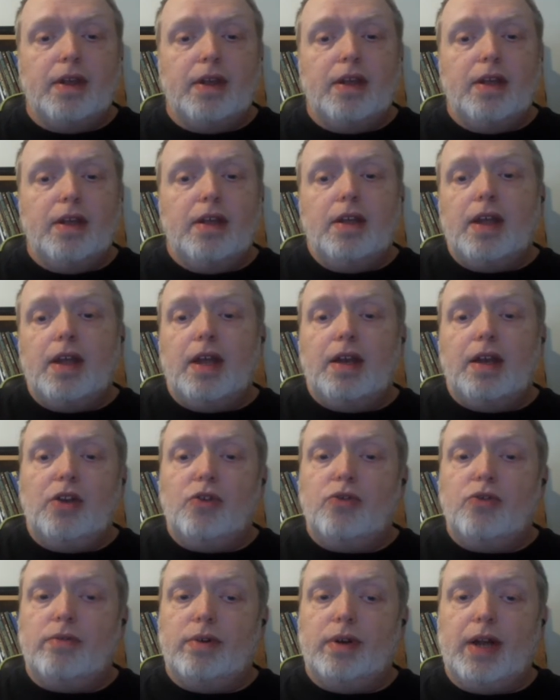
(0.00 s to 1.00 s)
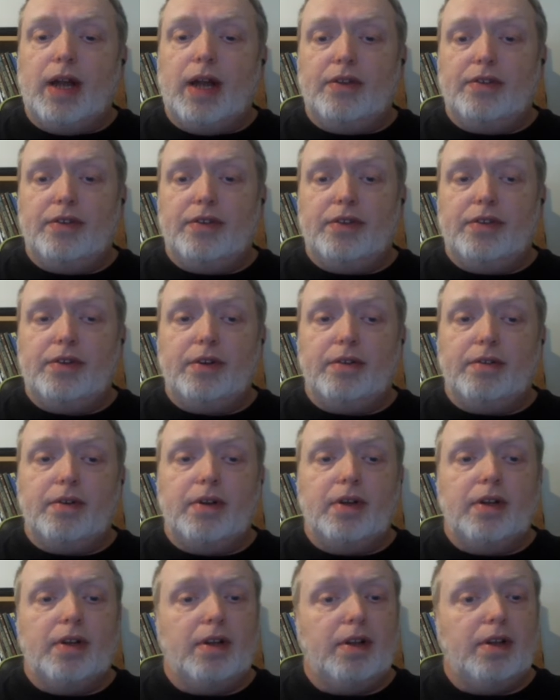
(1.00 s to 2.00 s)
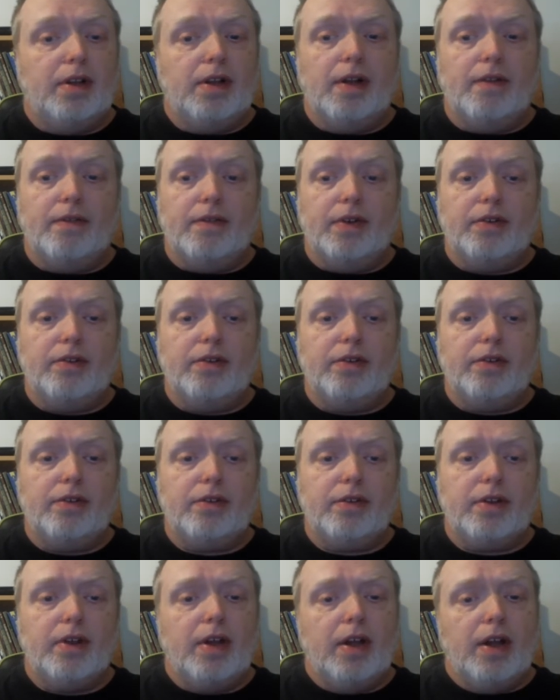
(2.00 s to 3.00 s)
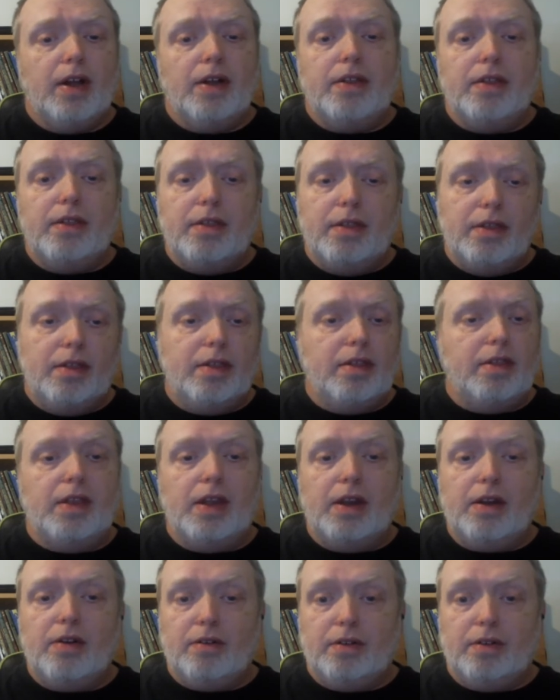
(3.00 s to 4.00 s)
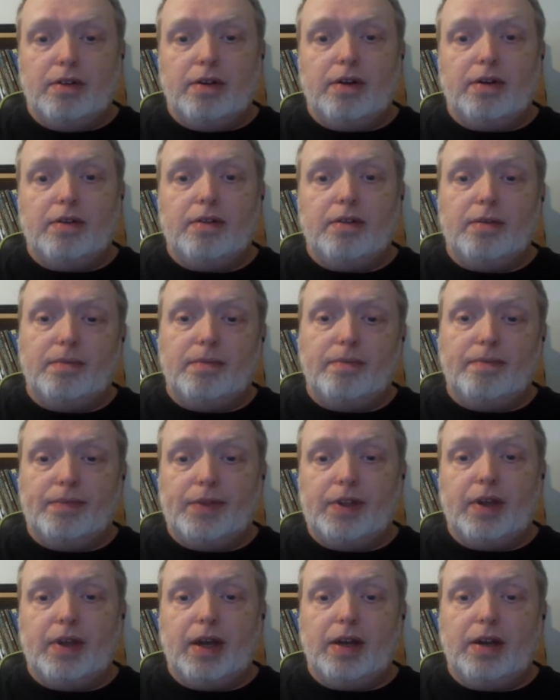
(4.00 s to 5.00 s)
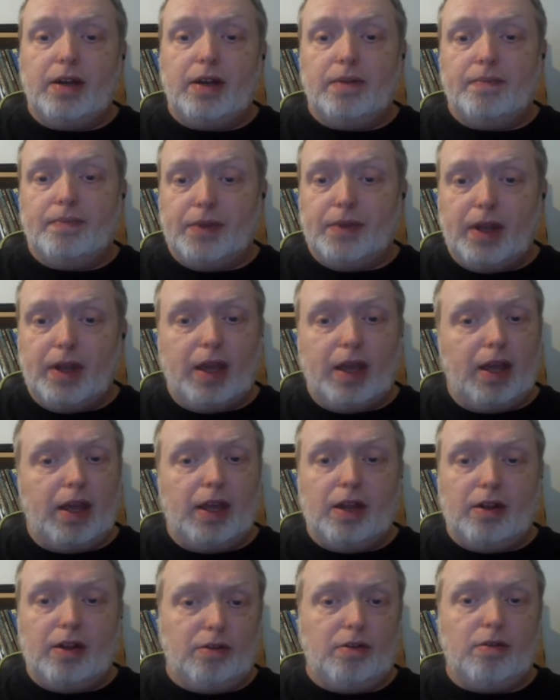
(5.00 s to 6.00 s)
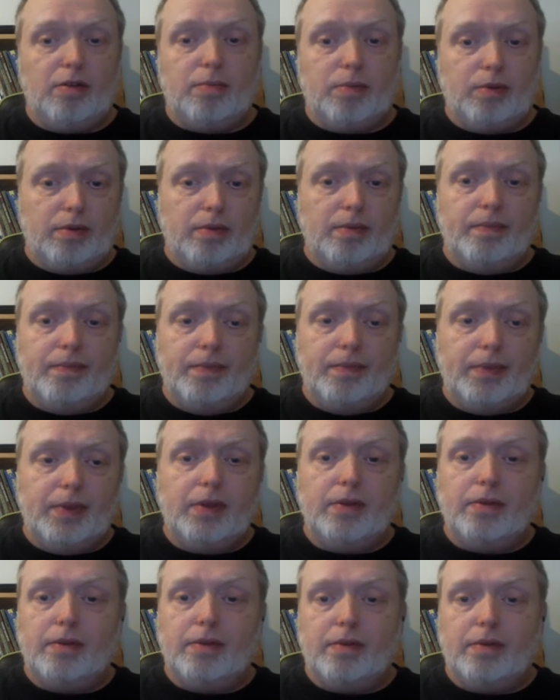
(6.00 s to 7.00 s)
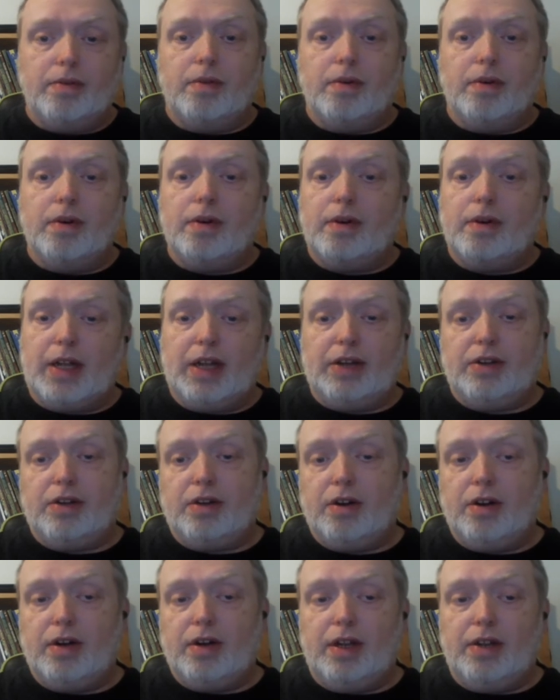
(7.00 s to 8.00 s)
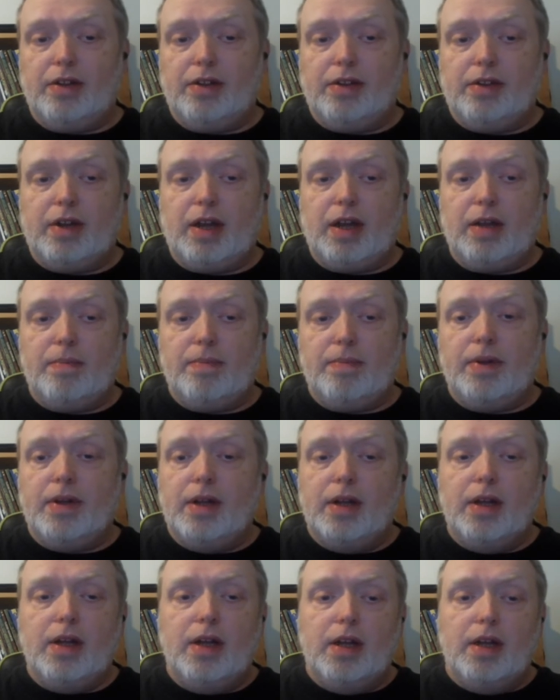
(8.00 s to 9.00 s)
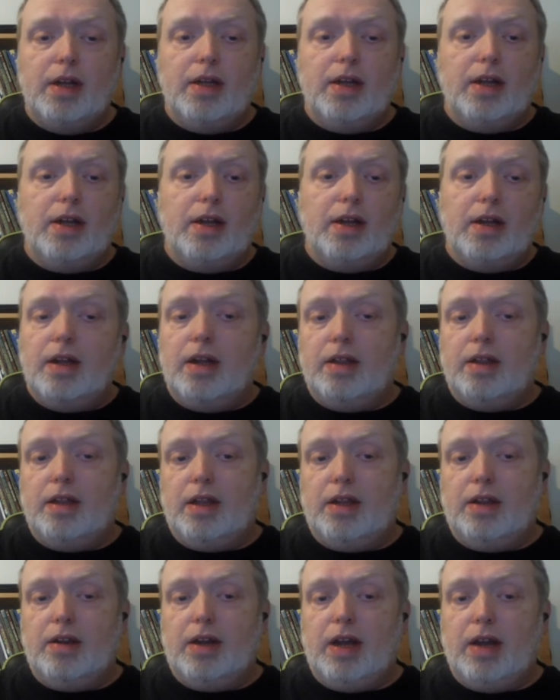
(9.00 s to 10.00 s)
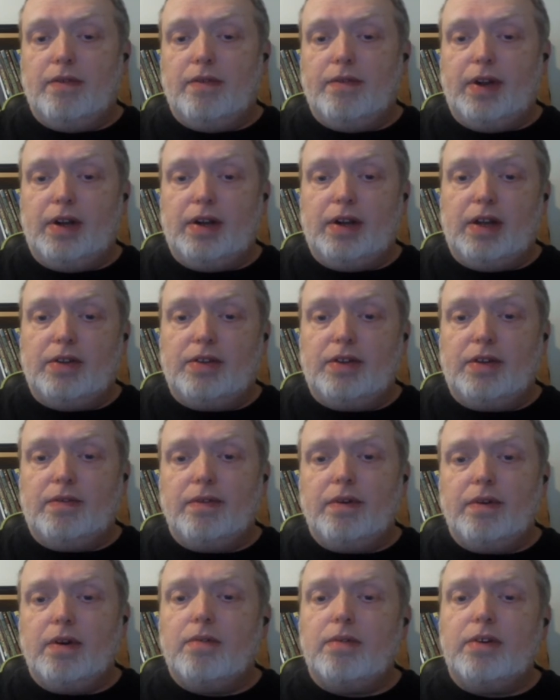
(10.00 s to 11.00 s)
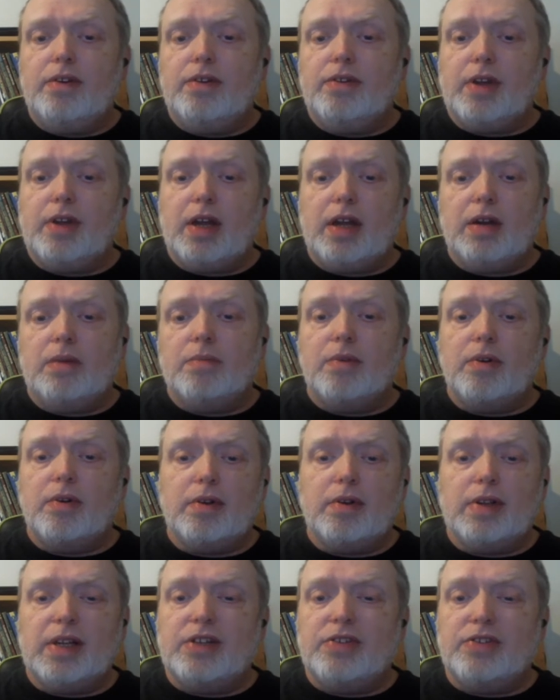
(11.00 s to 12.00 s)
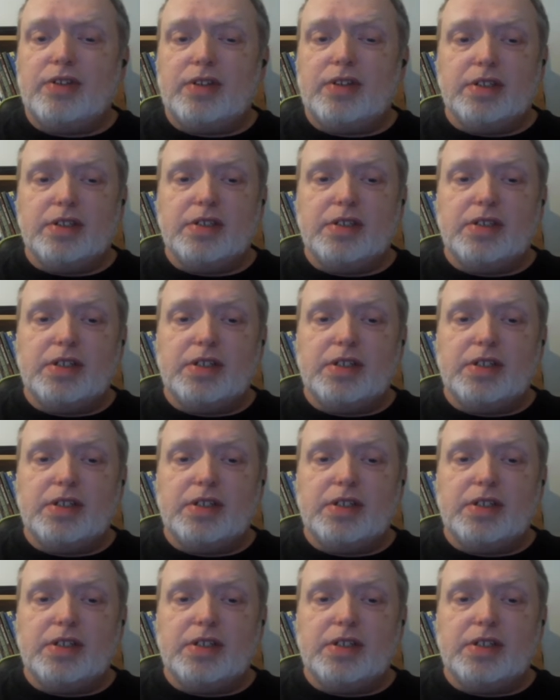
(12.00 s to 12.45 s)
And each one has its own. Avengers, they're kind of a global or Galactic Guardian type. And then you have Fantastic Four, which is kind of more or less just